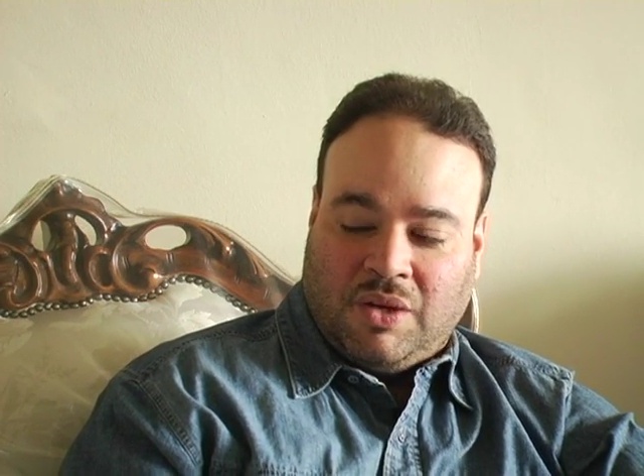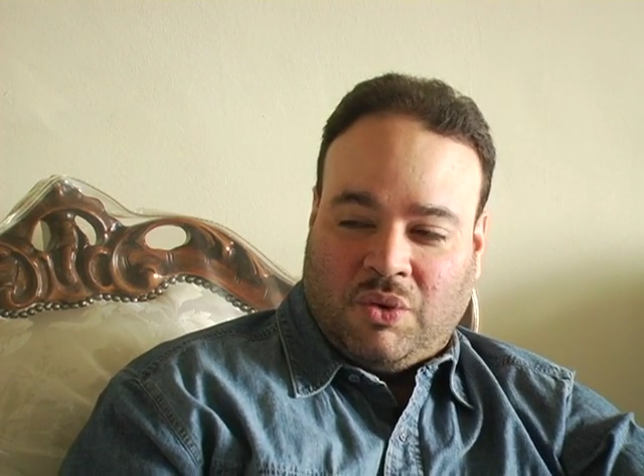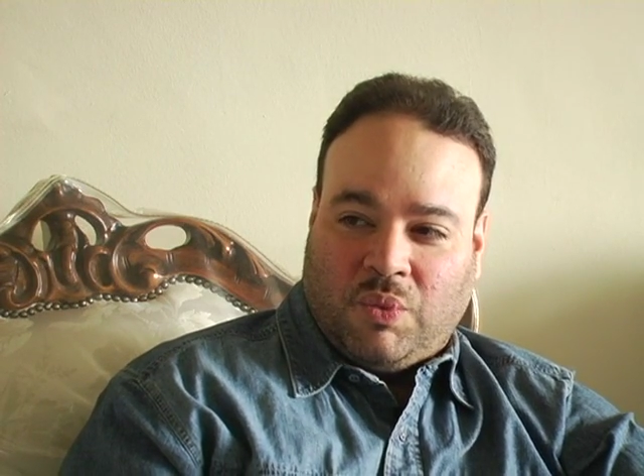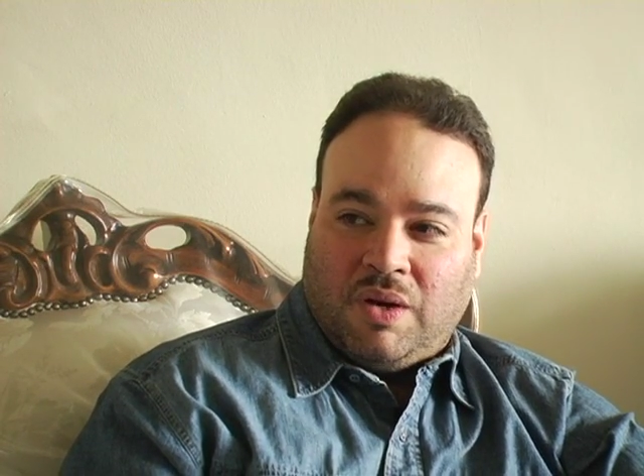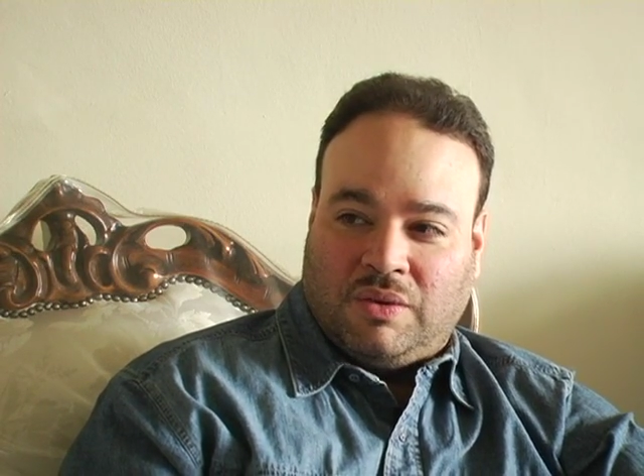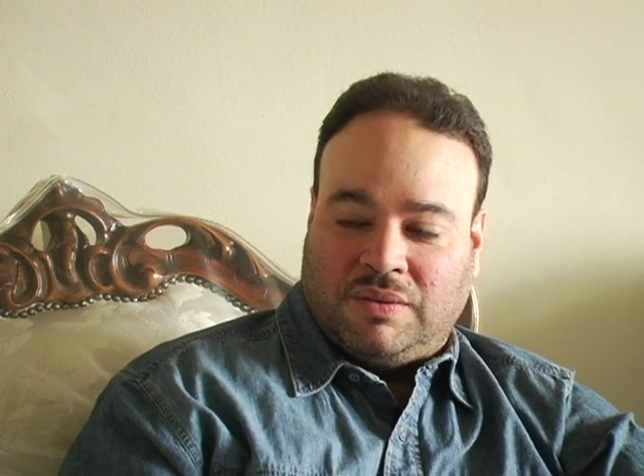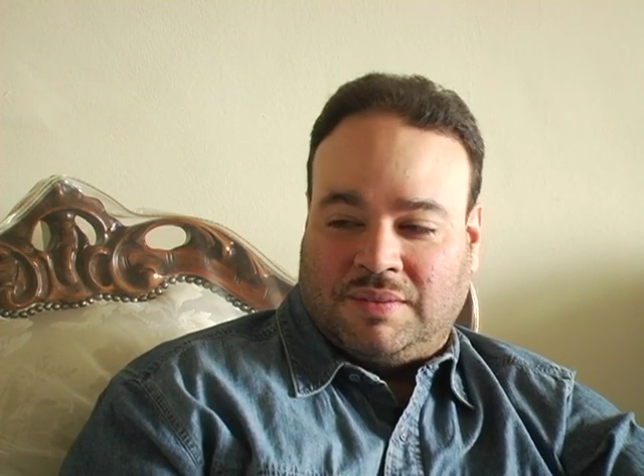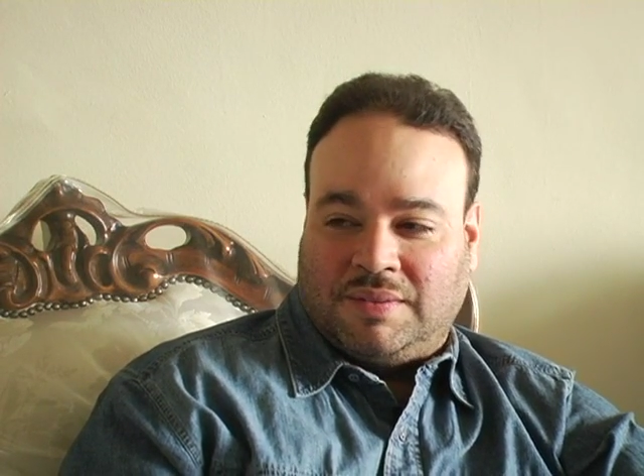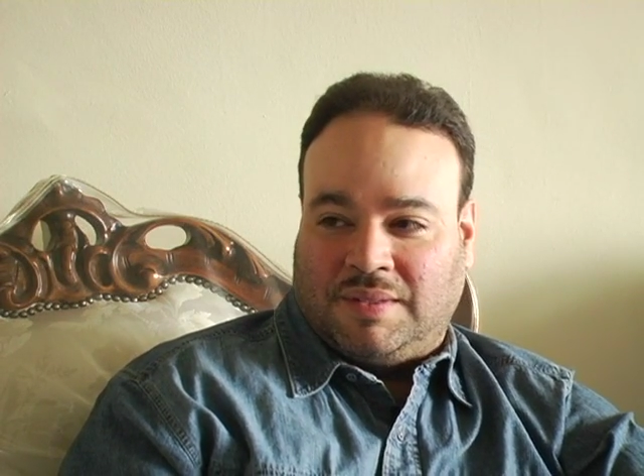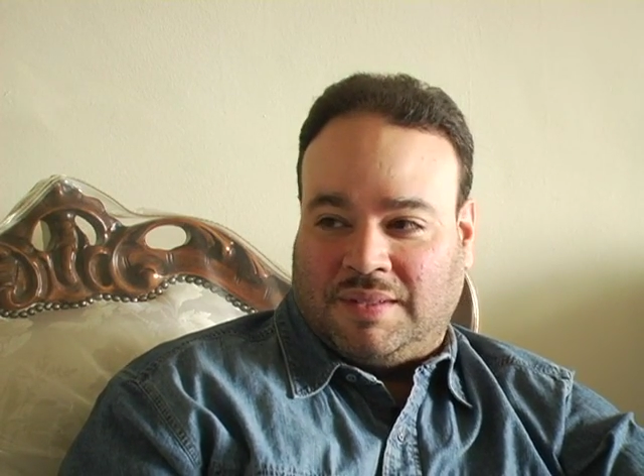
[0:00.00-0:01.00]
Well,
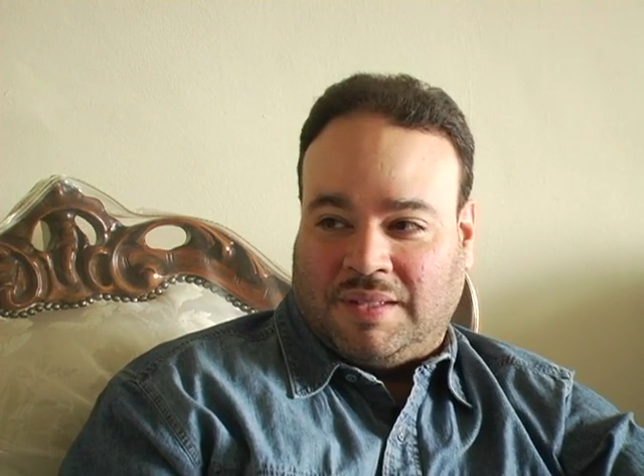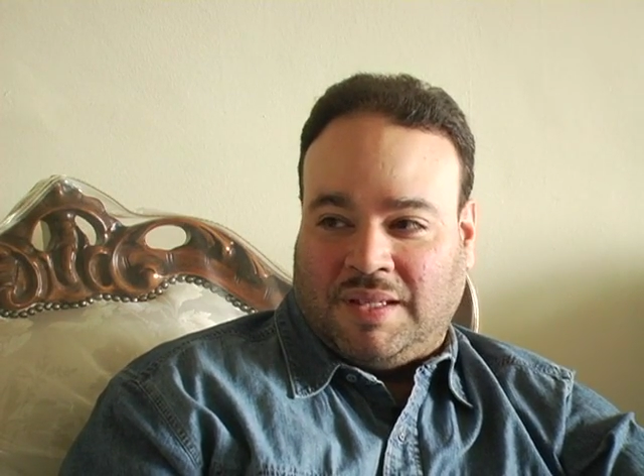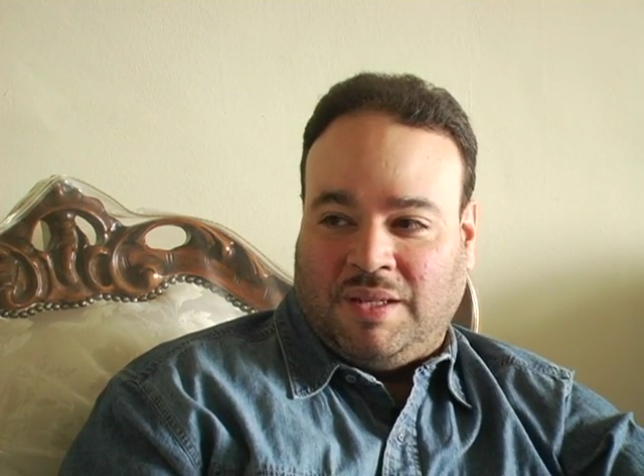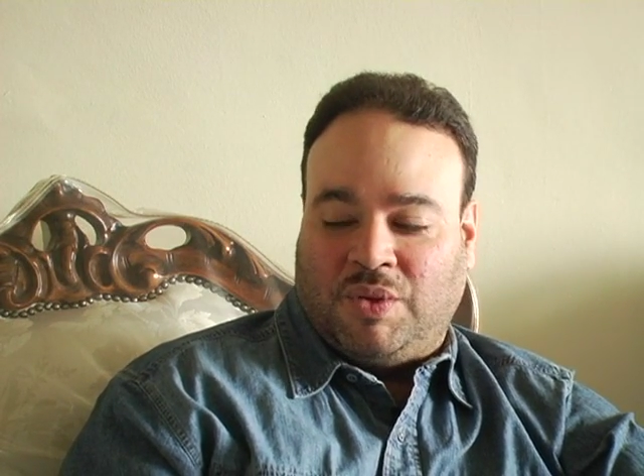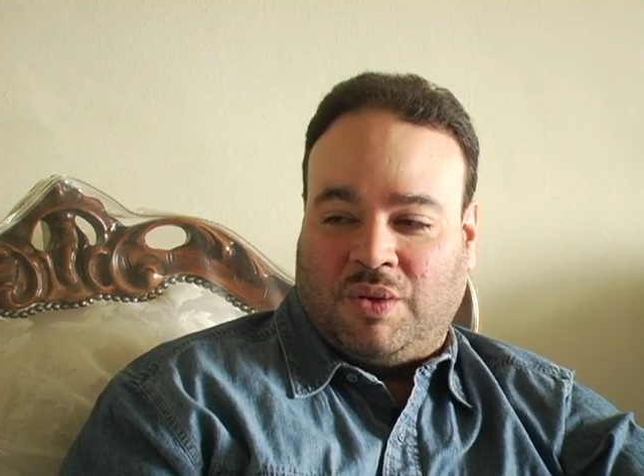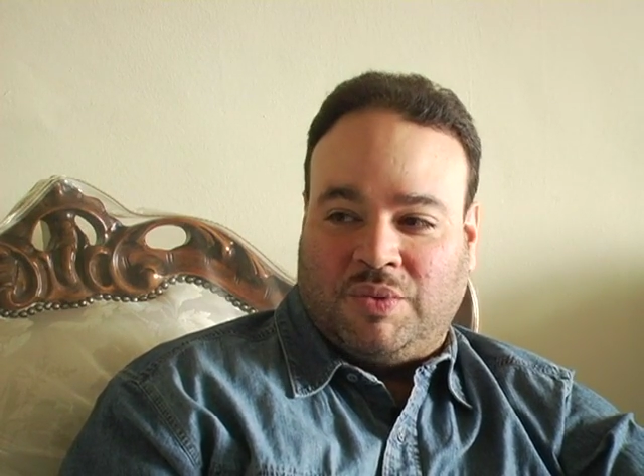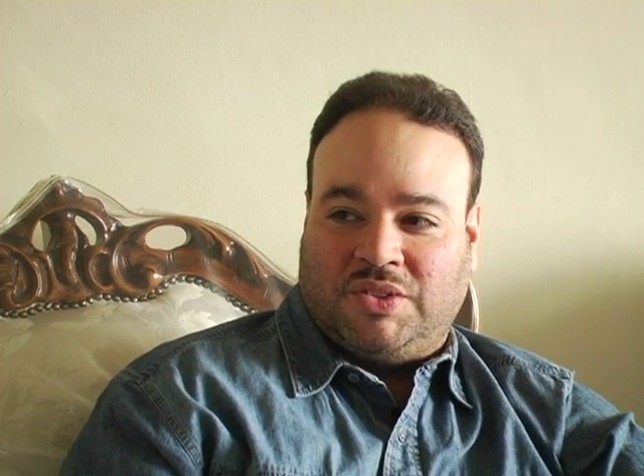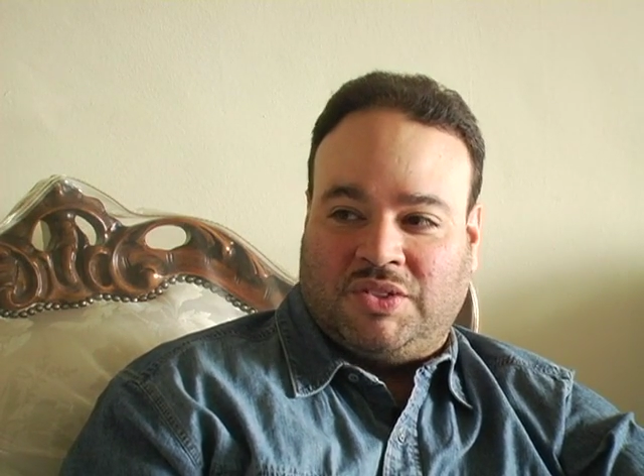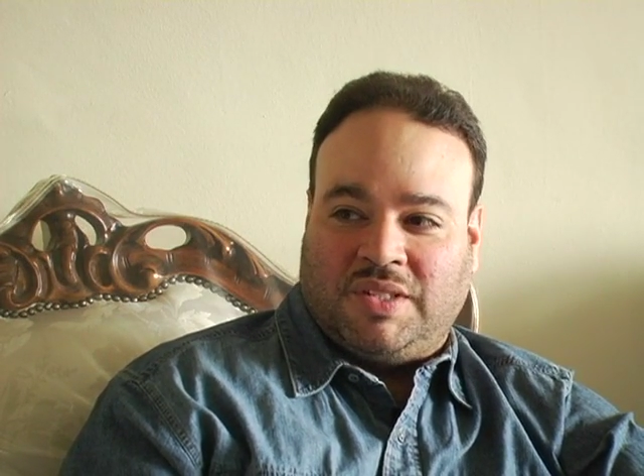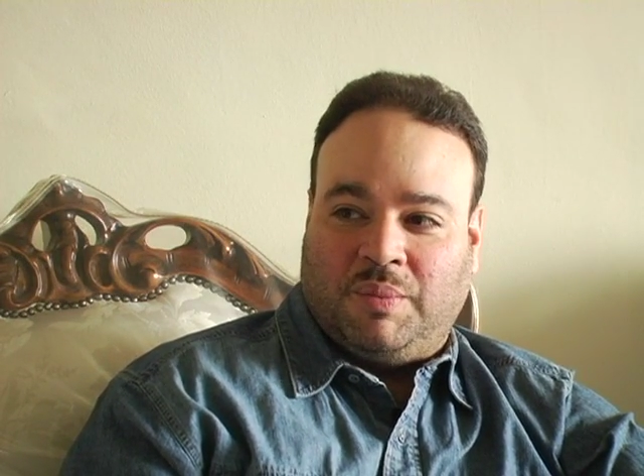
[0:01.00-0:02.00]
he would always
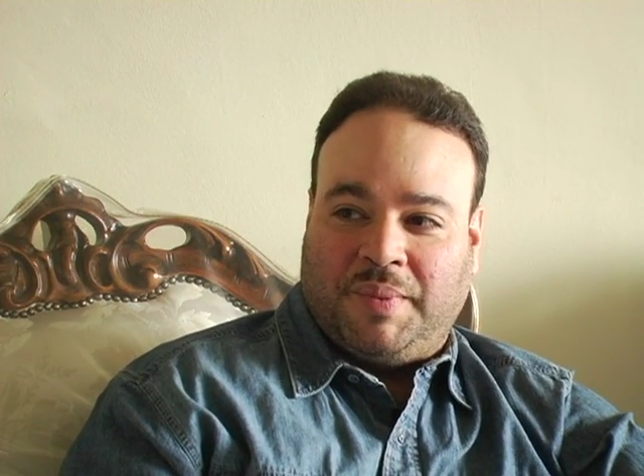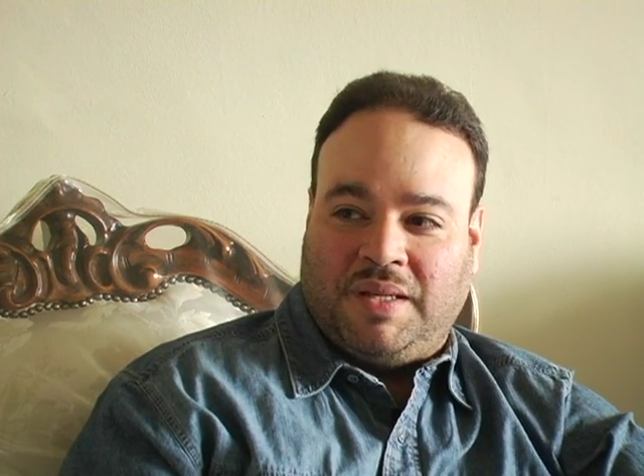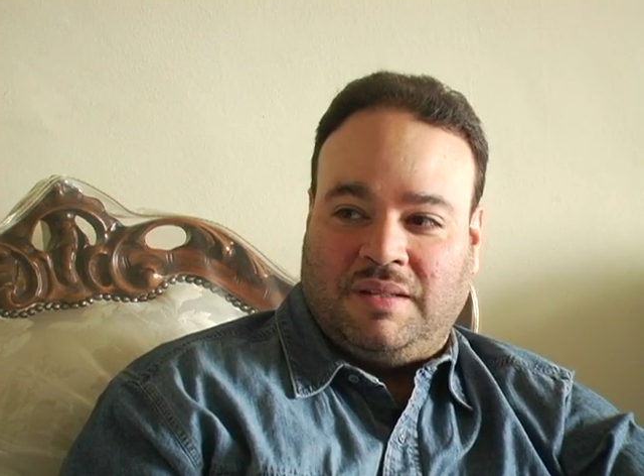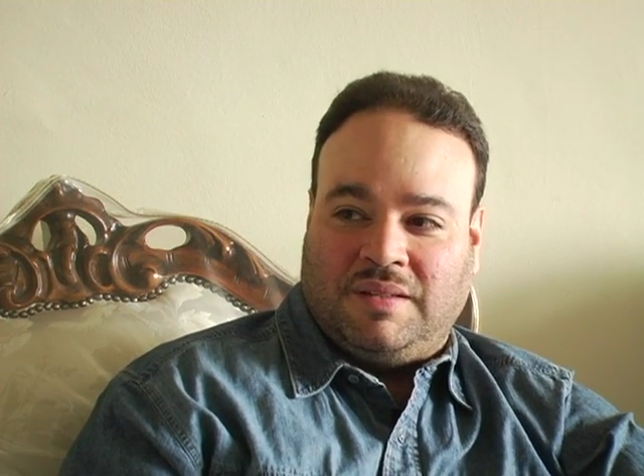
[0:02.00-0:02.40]
just tell me,